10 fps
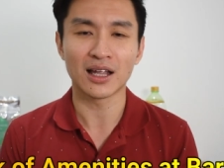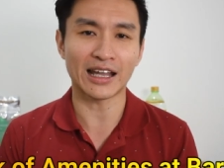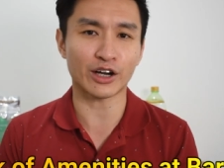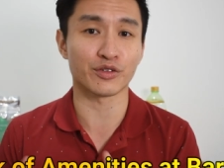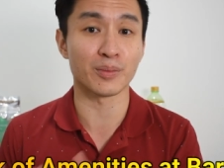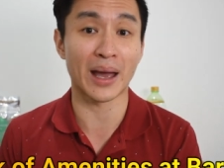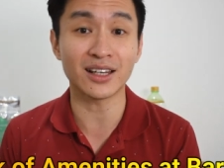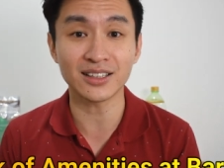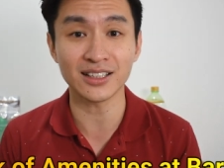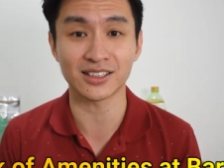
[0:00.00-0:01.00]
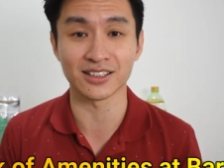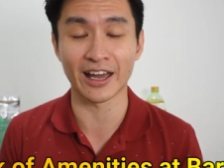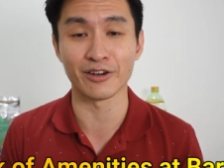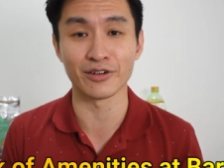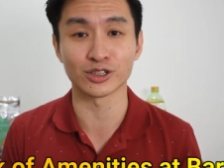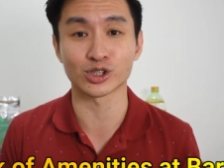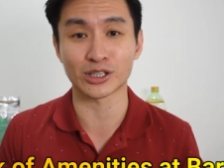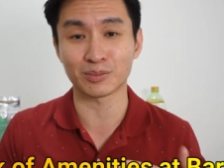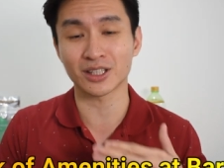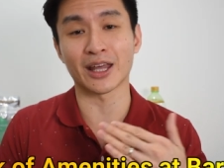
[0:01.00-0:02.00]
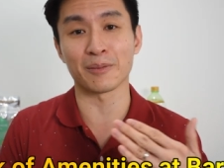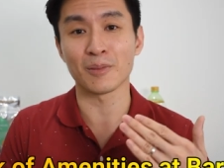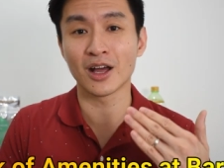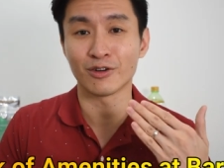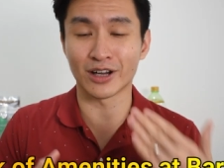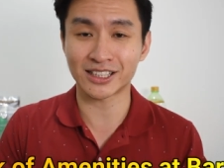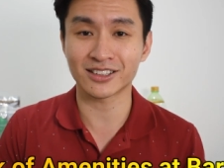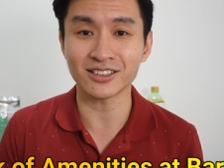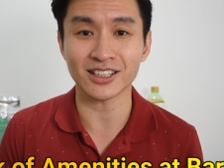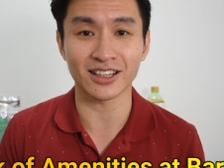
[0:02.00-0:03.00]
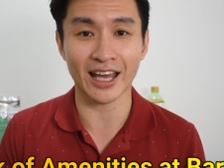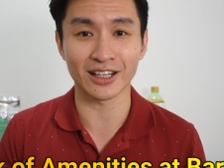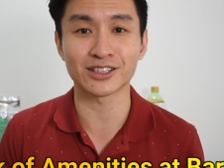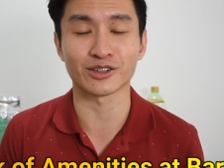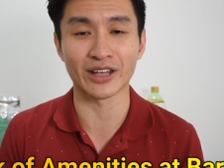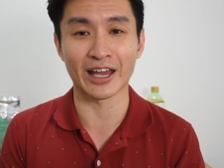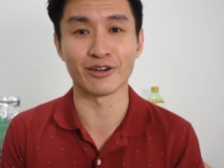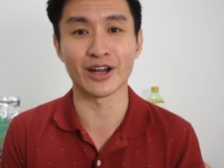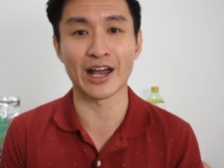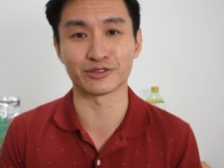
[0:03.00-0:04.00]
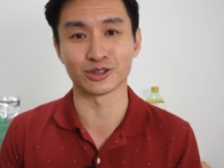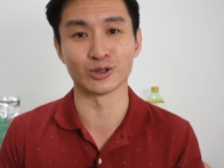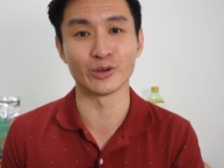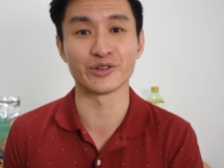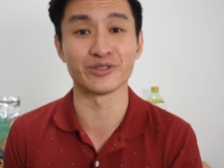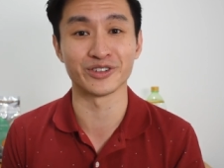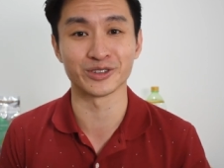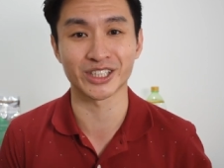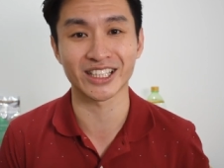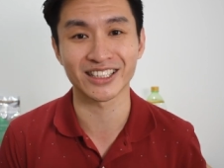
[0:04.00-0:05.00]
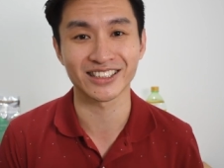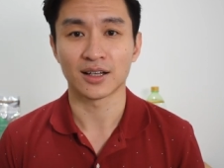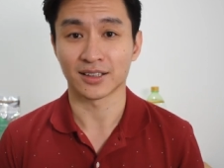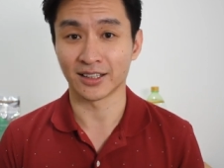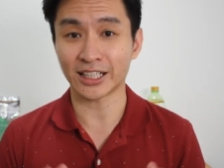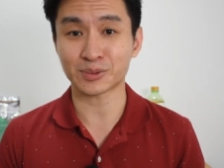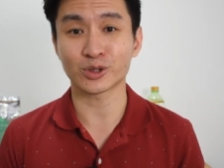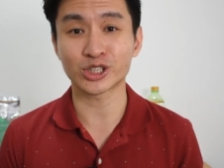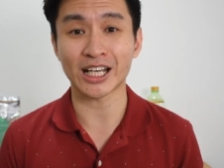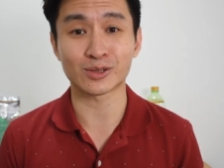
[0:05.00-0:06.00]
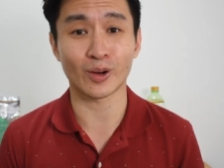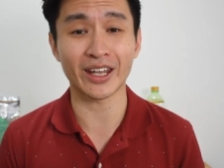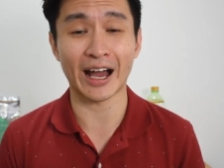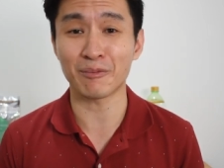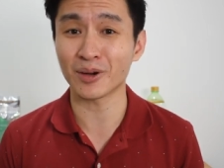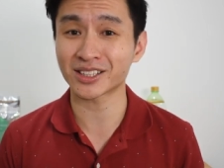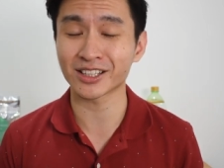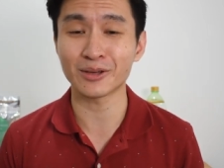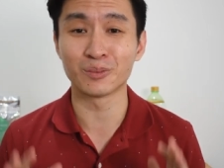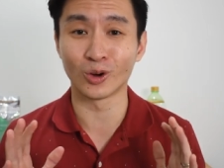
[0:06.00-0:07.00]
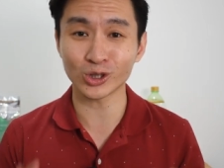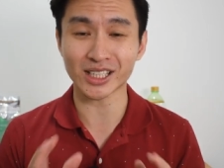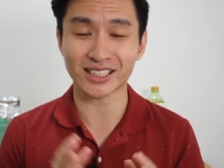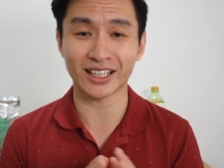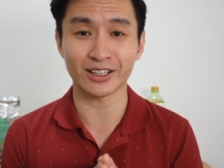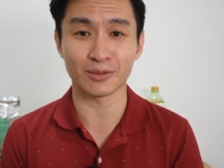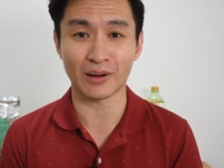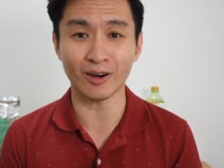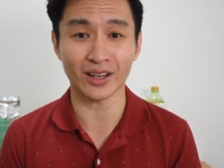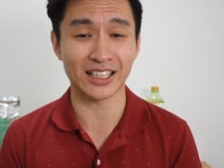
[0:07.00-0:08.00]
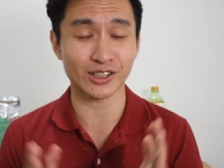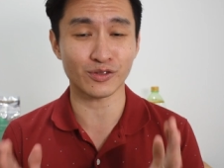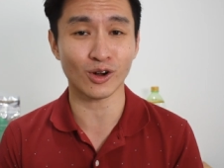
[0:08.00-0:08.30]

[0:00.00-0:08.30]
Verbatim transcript: lack of amenities in the area. So something that residents and tenants of the area have to deal with in future. The next project is one that I'm personally most excited about. And it's of